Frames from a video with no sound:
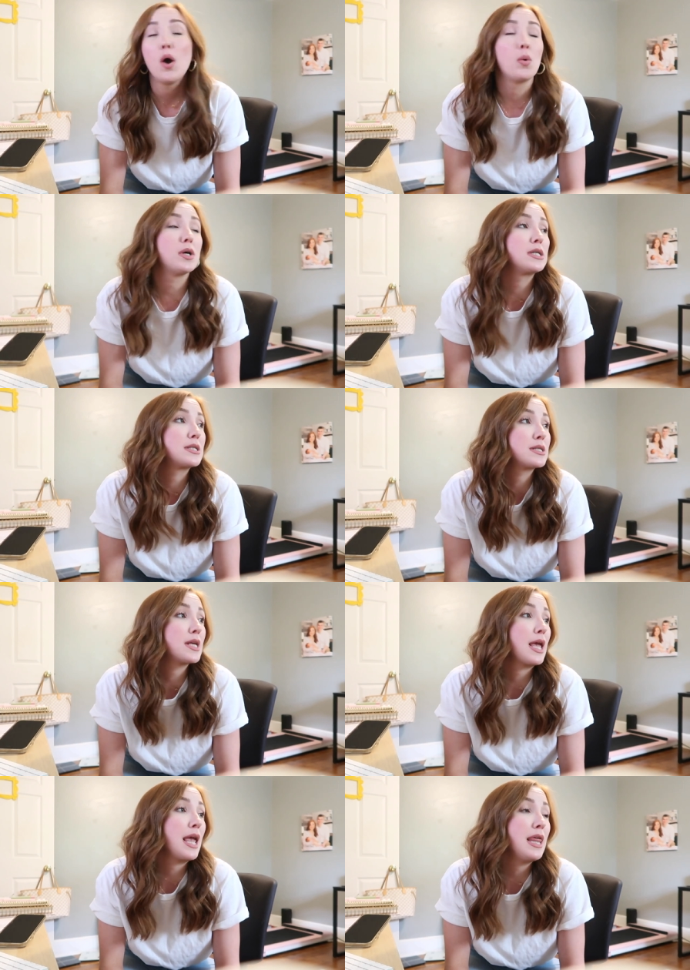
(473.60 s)

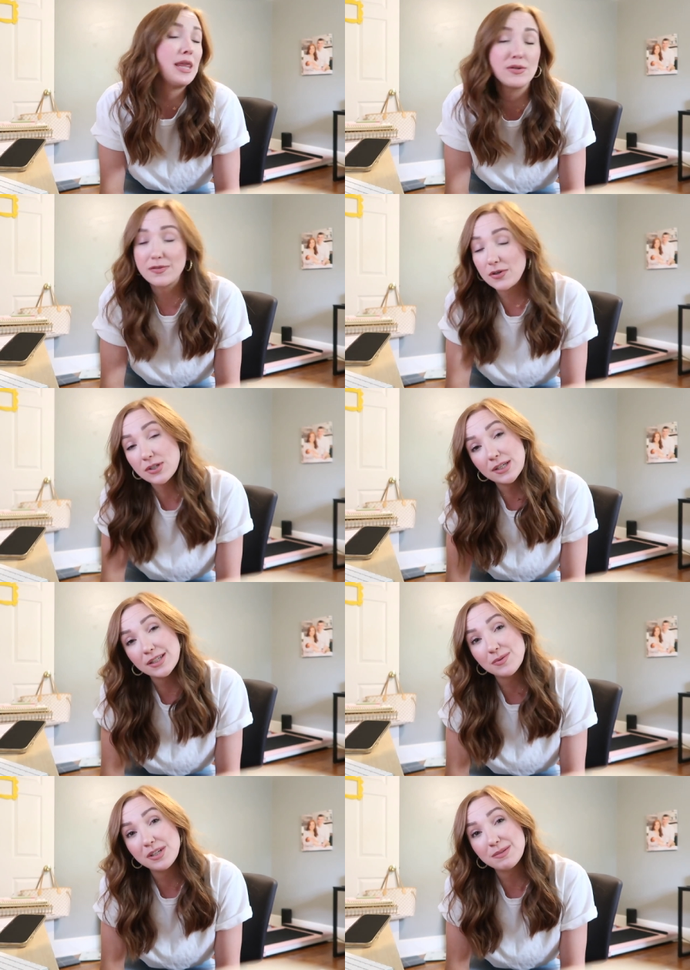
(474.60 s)
was in those first
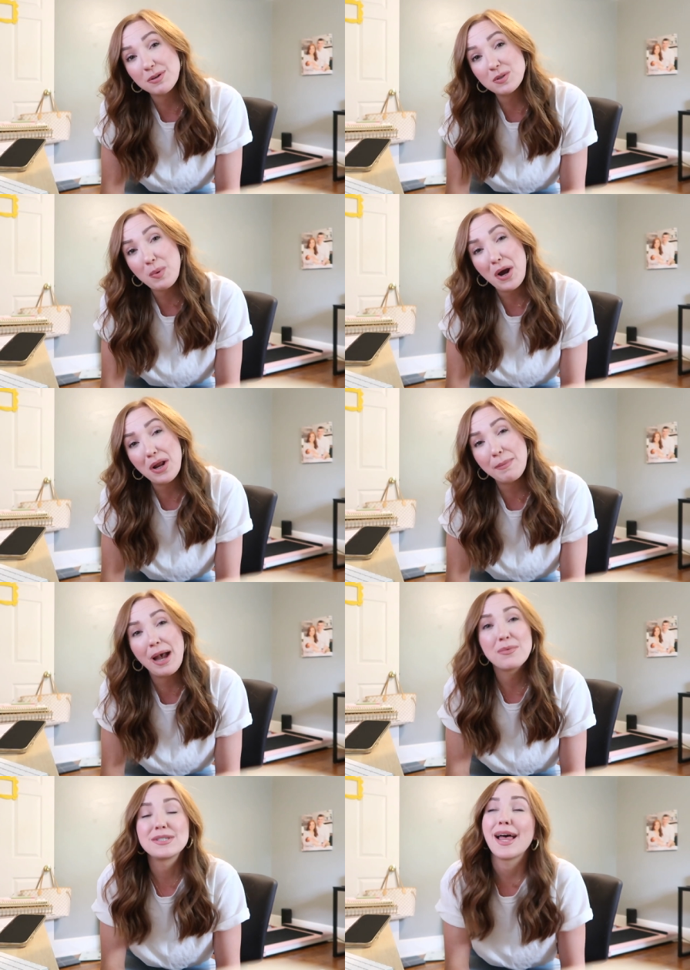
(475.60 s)
six weeks postpartum,
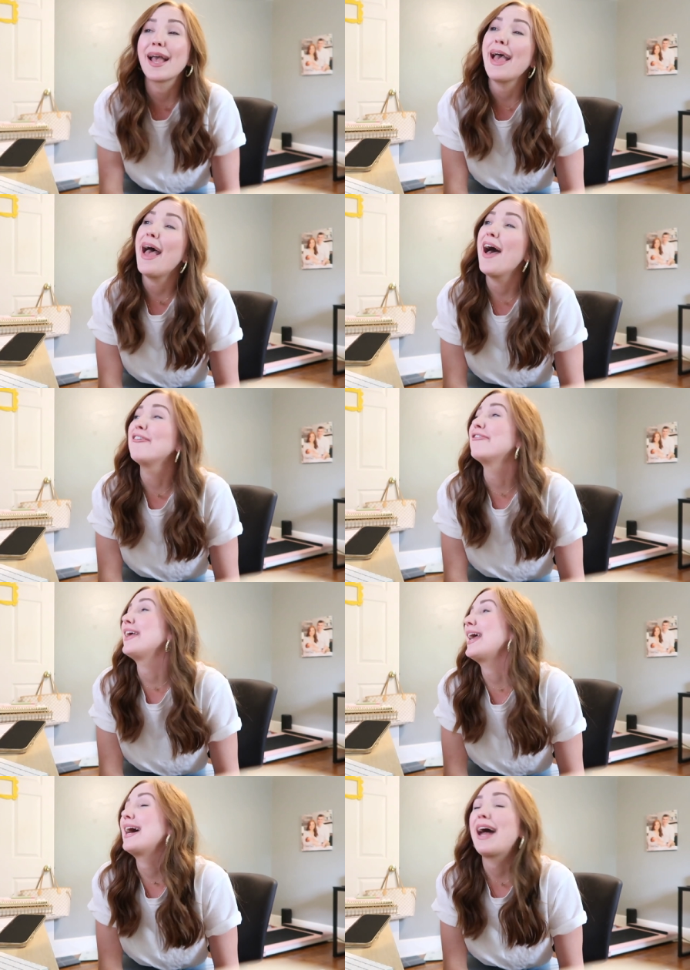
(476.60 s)
I was like, F
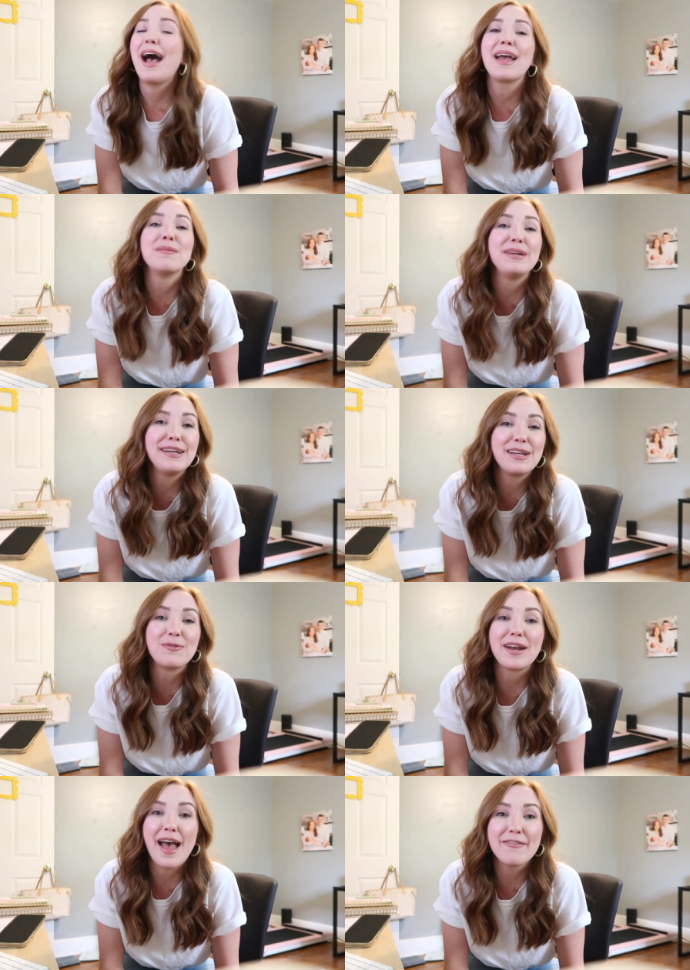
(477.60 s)
it, I am eating
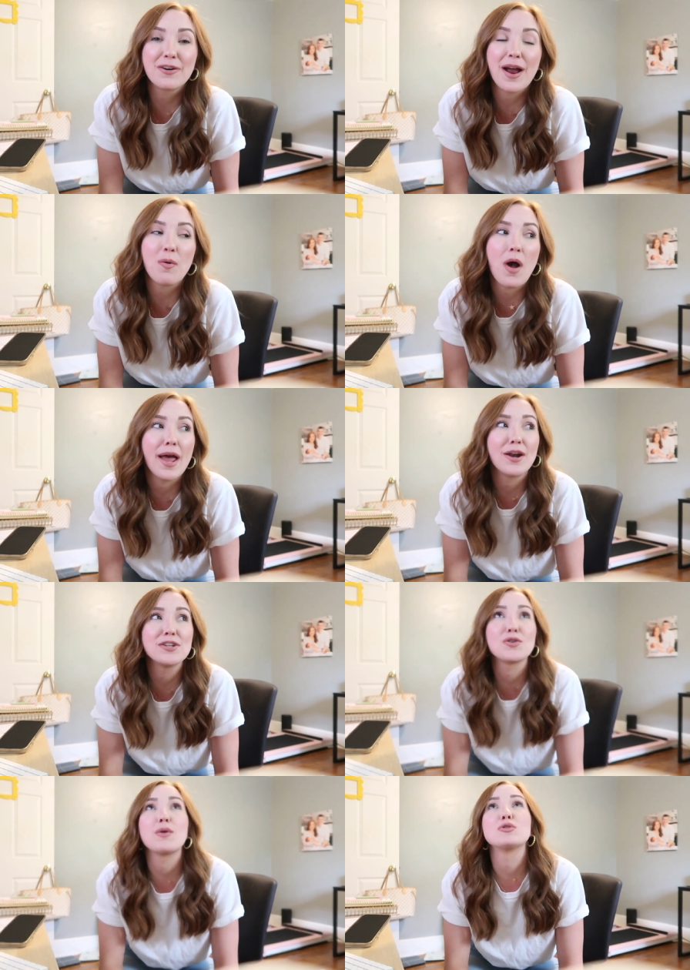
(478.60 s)
whatever I want. And
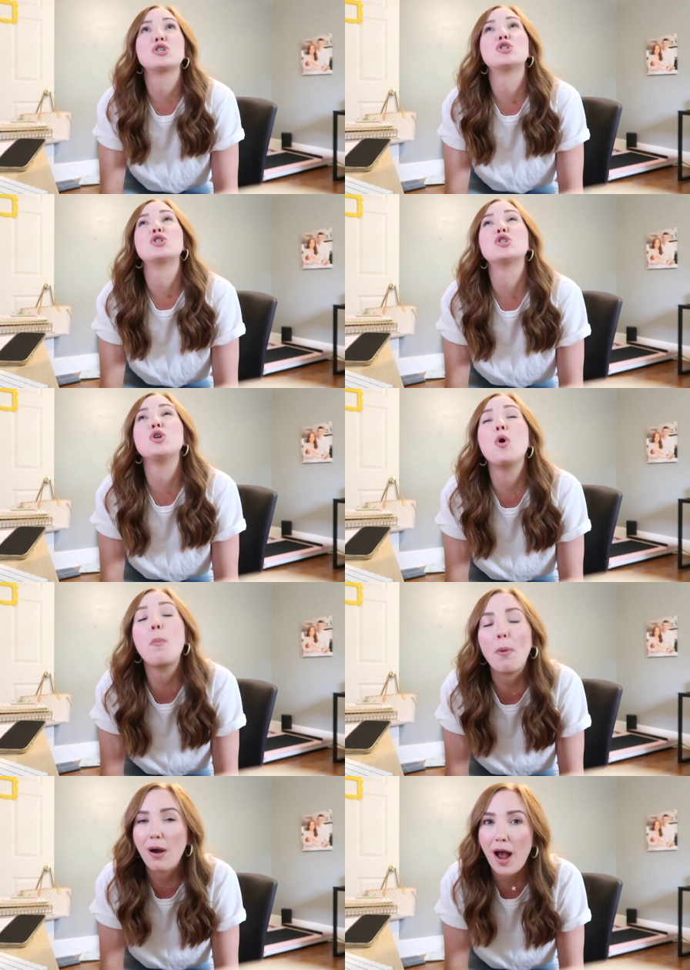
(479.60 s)
also I was
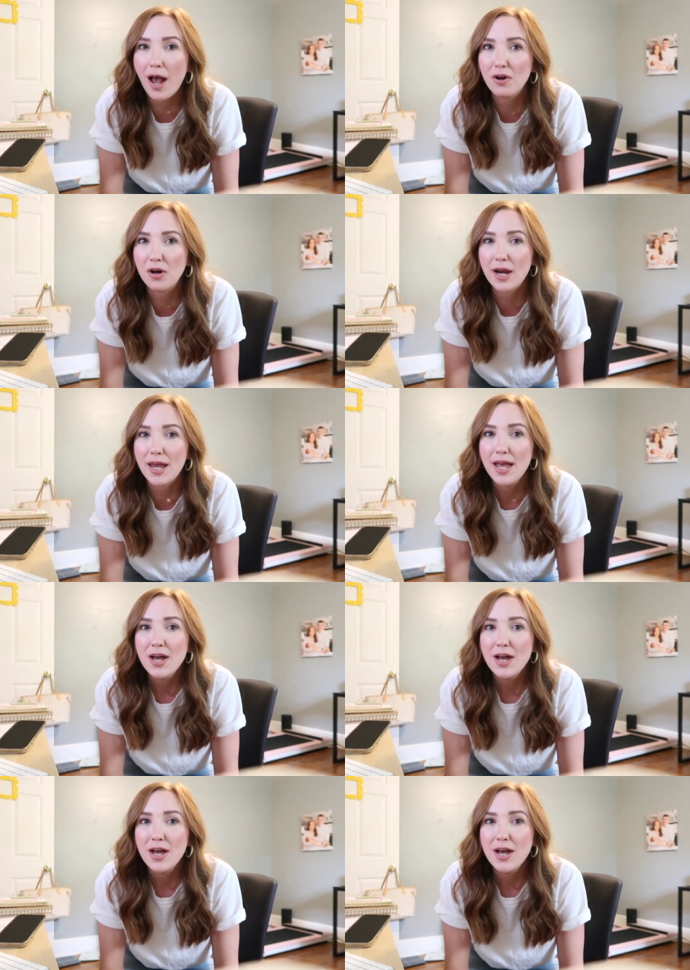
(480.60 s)
super hungry.